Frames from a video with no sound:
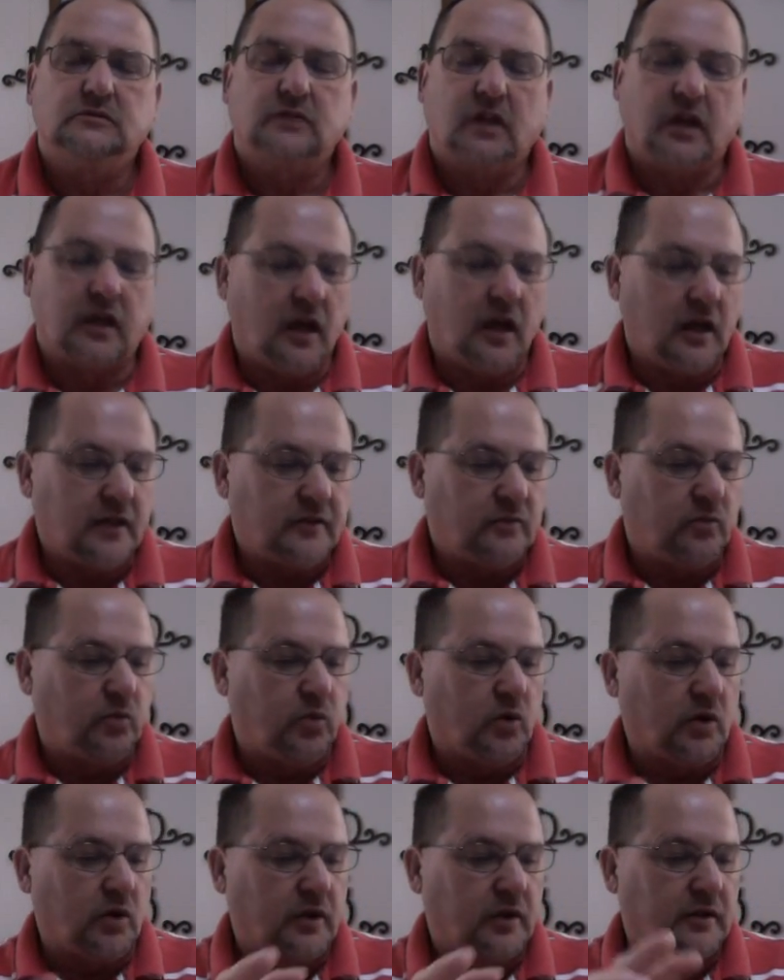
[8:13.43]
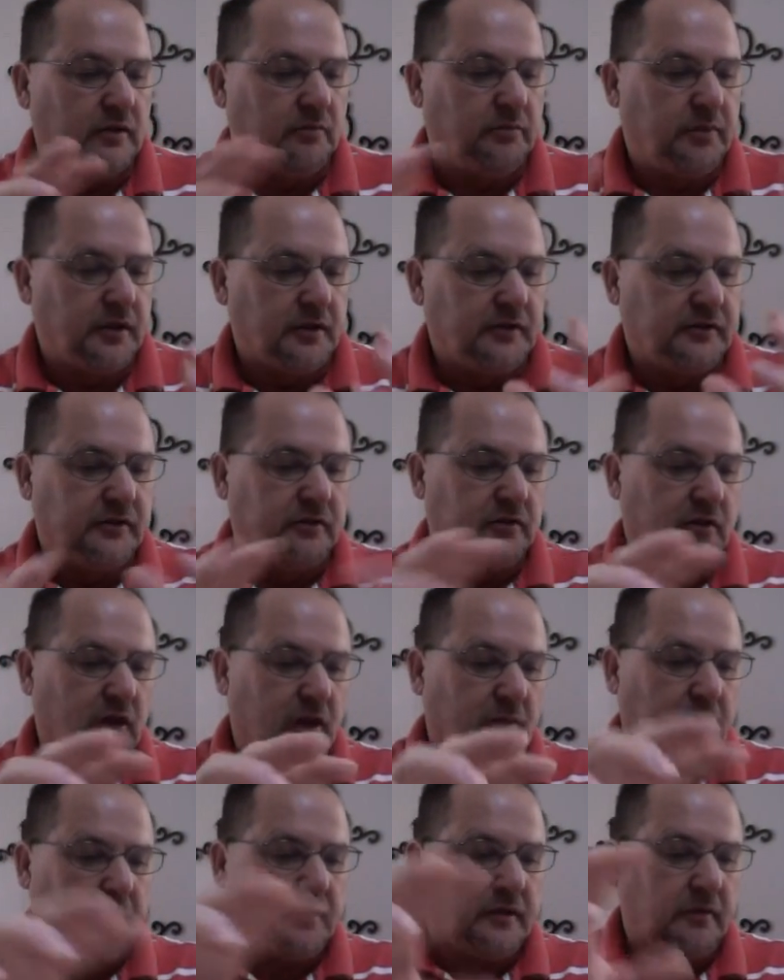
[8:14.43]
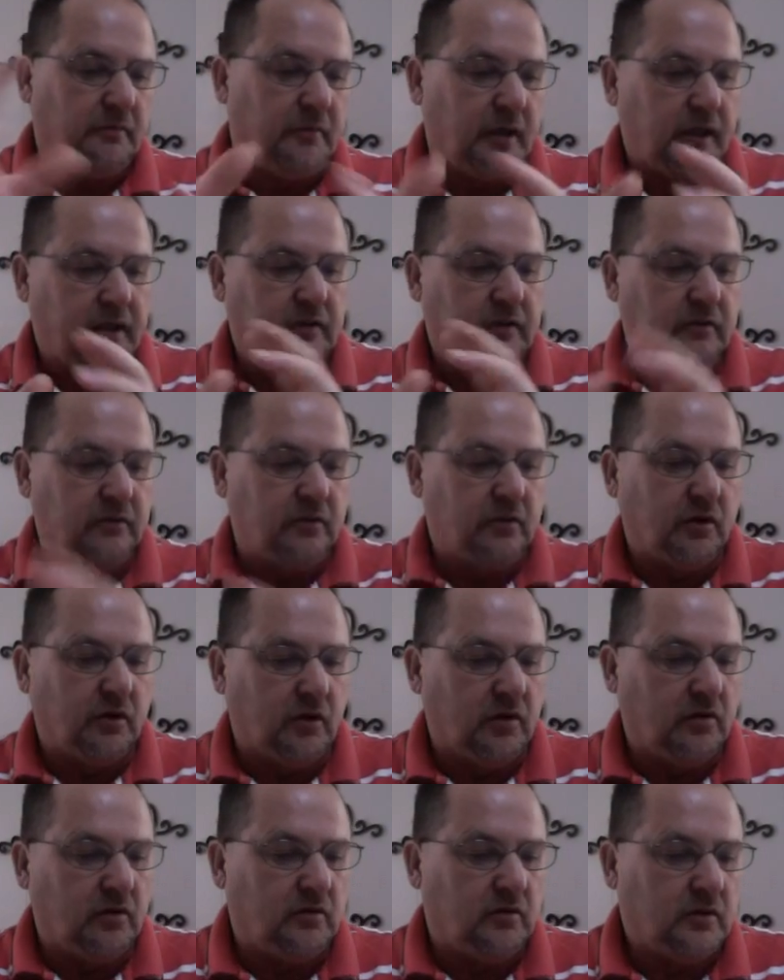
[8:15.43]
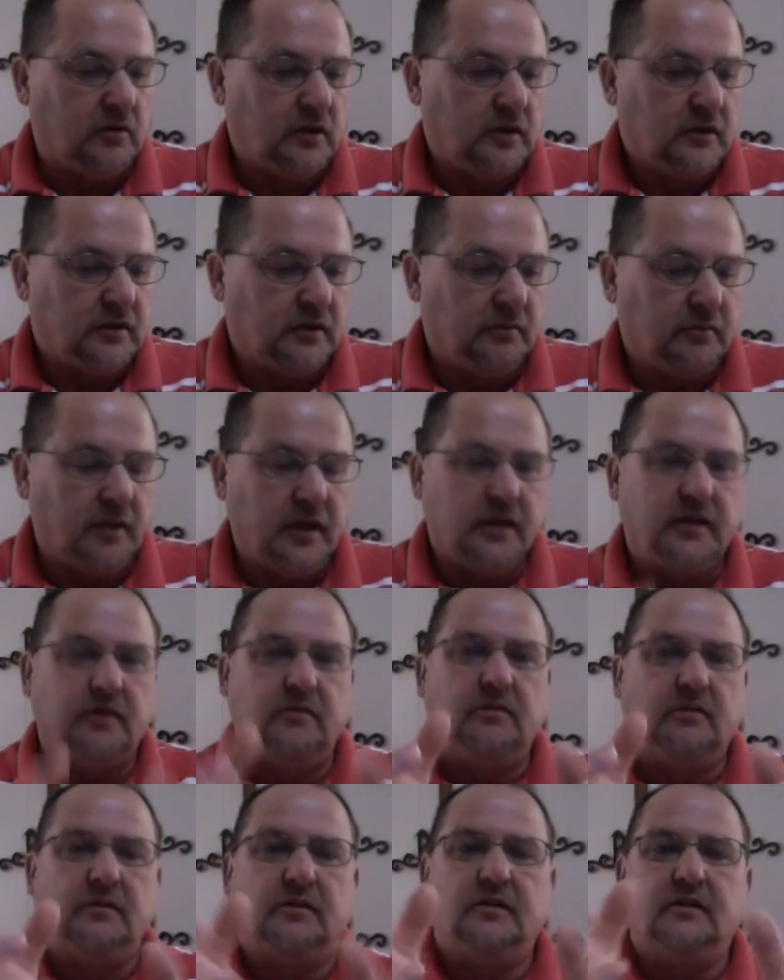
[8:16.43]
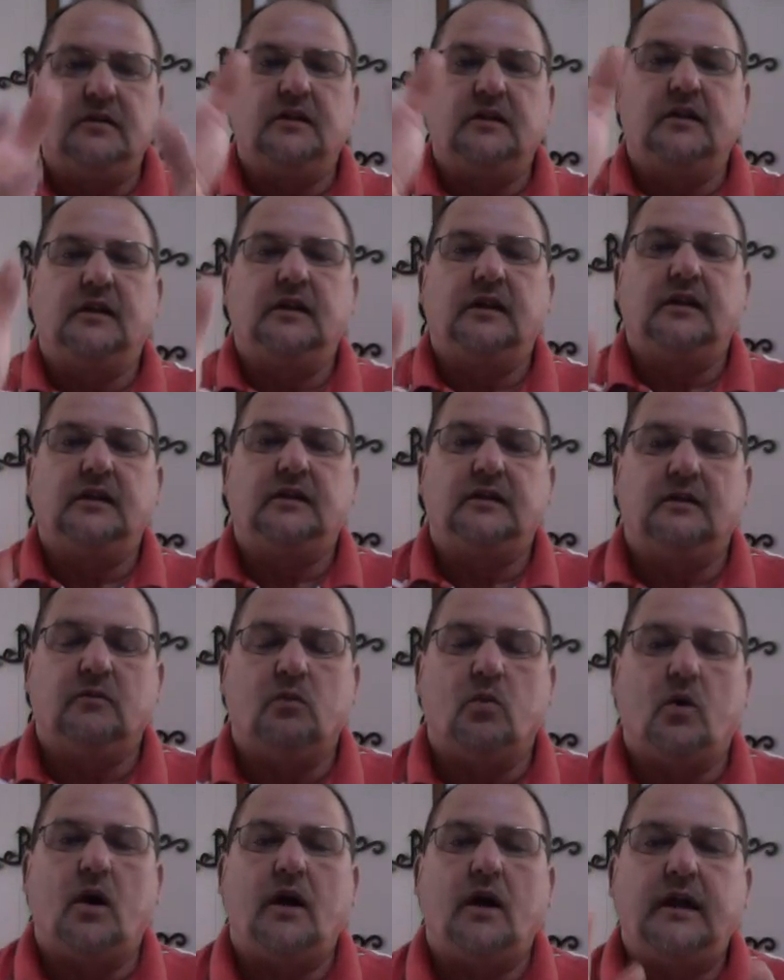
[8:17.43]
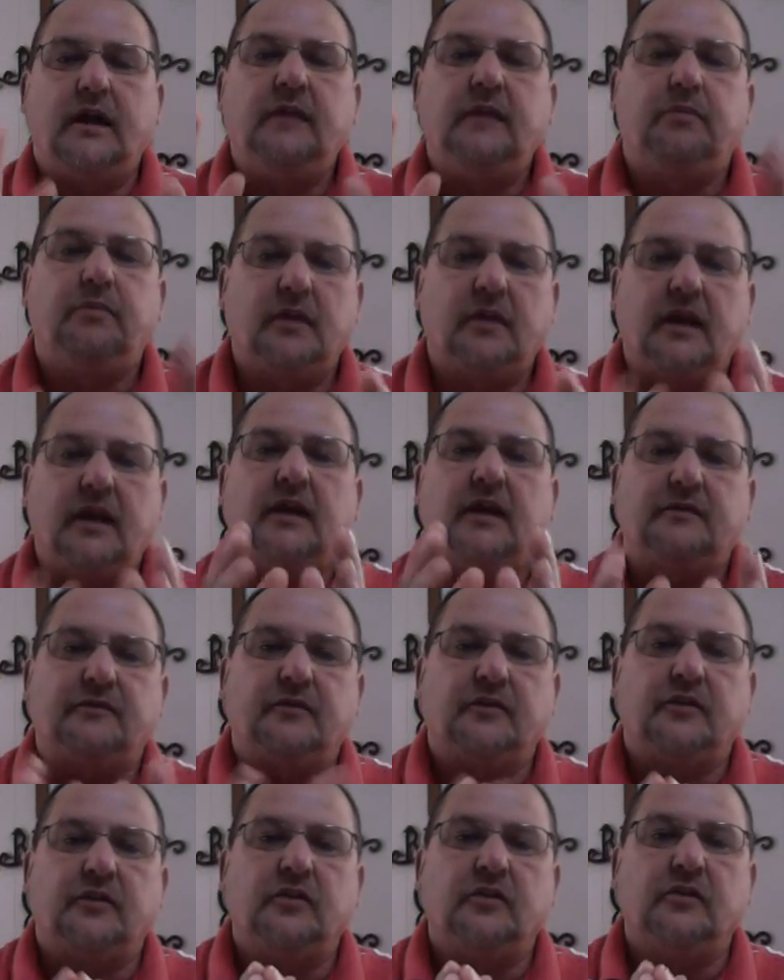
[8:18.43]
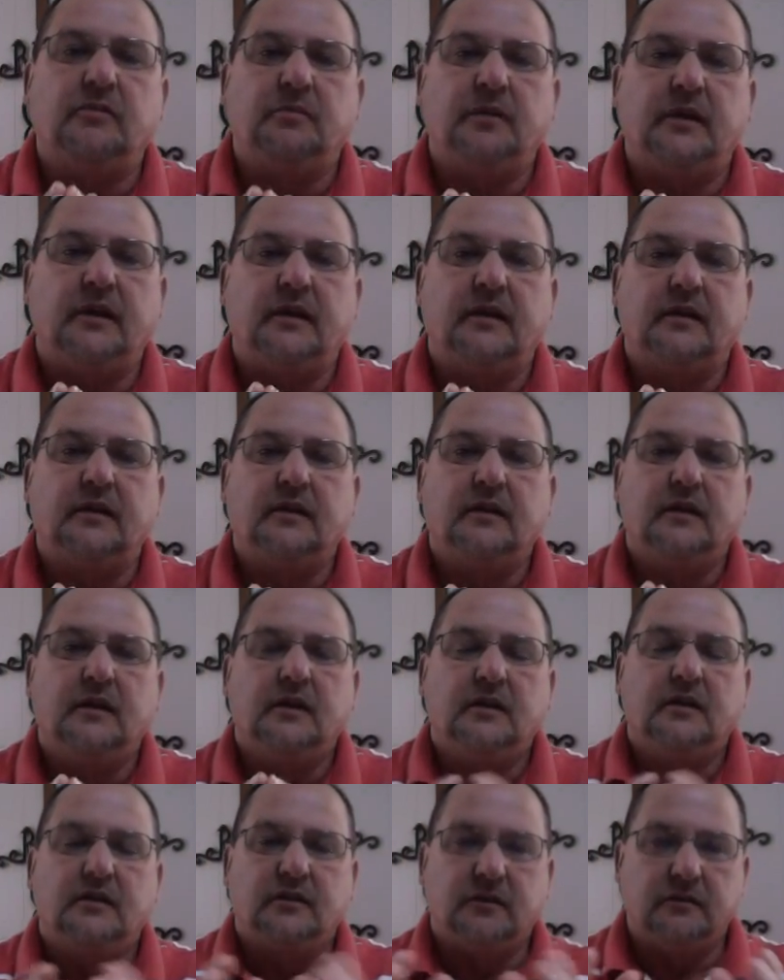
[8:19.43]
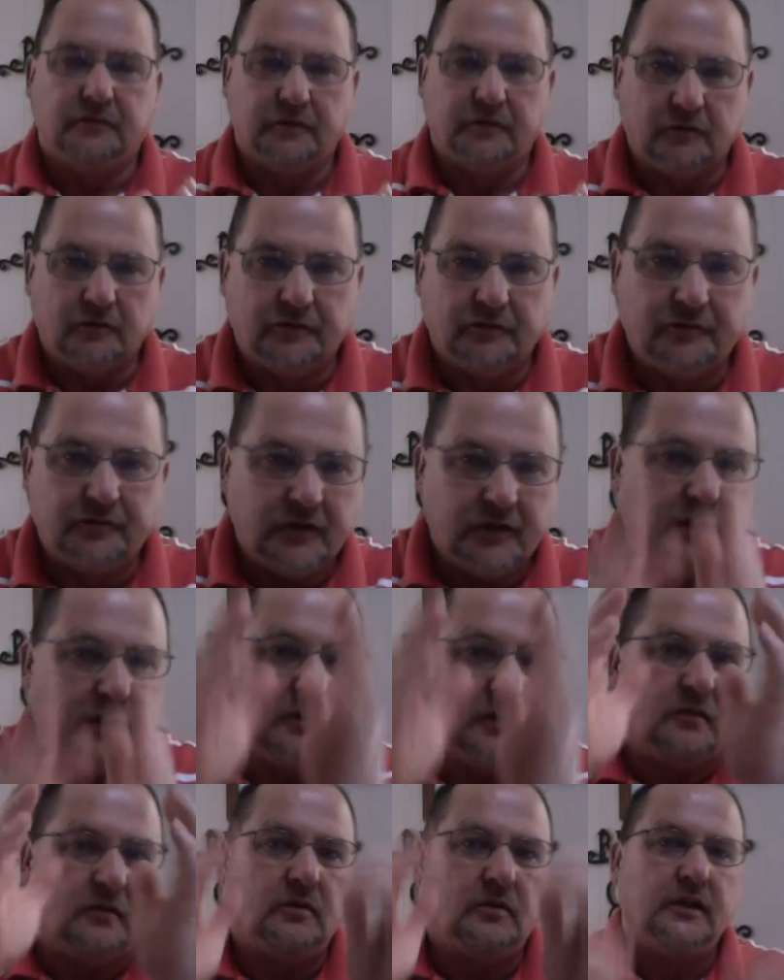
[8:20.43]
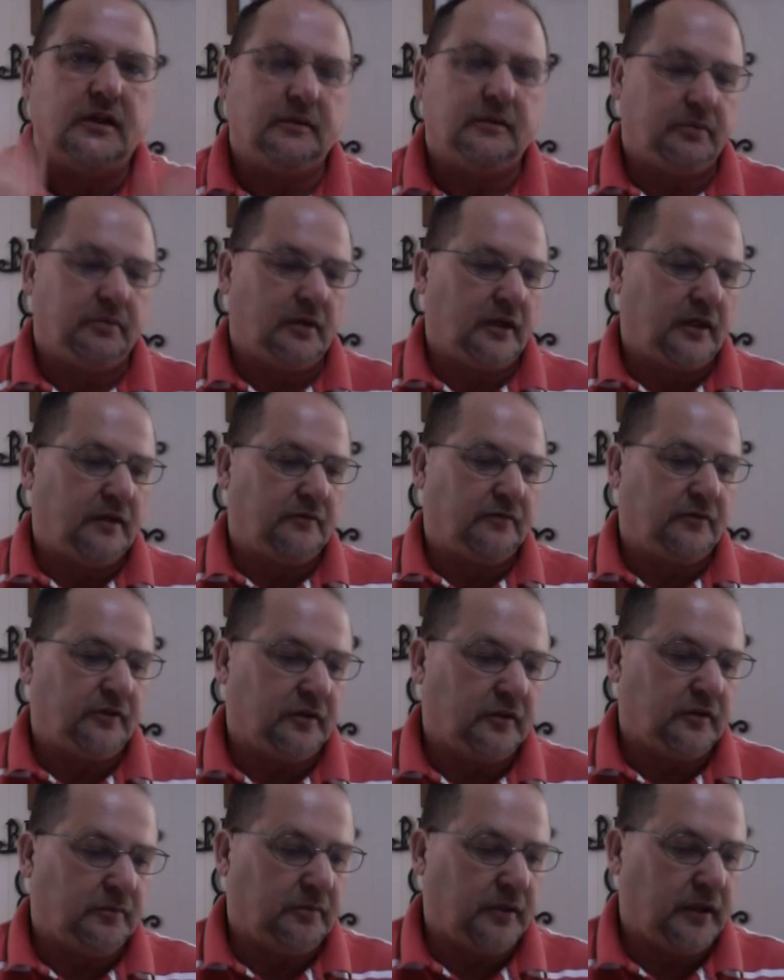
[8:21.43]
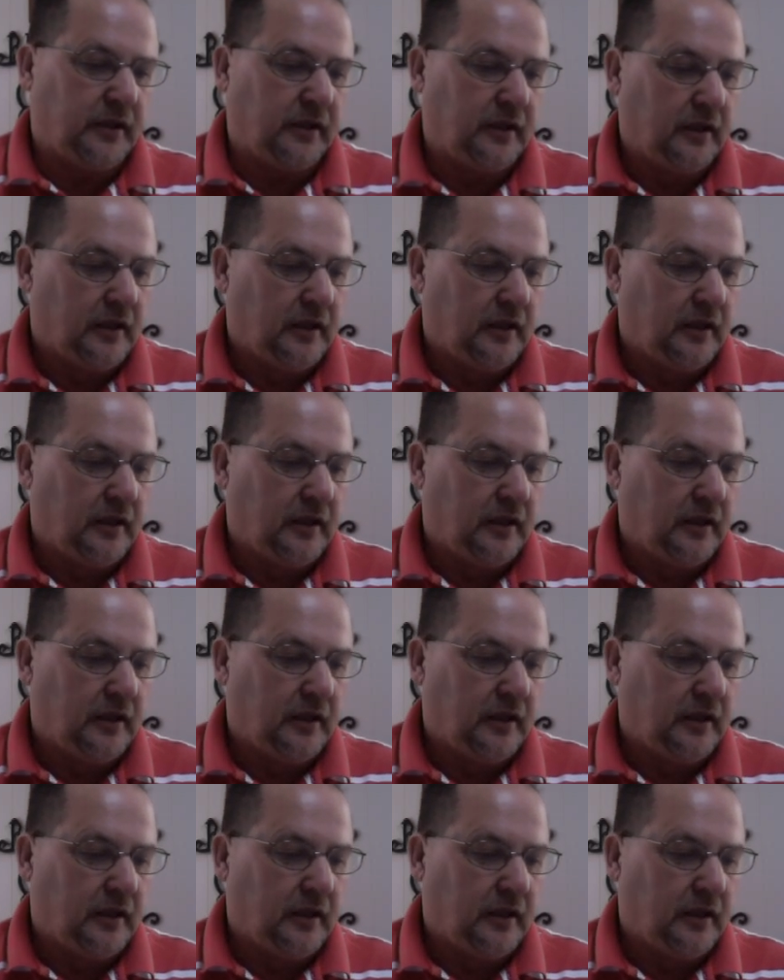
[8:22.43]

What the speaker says: God's working to build you up and to make you grow, to make you into what he planned for you to be, to fulfill what he planned for you to be.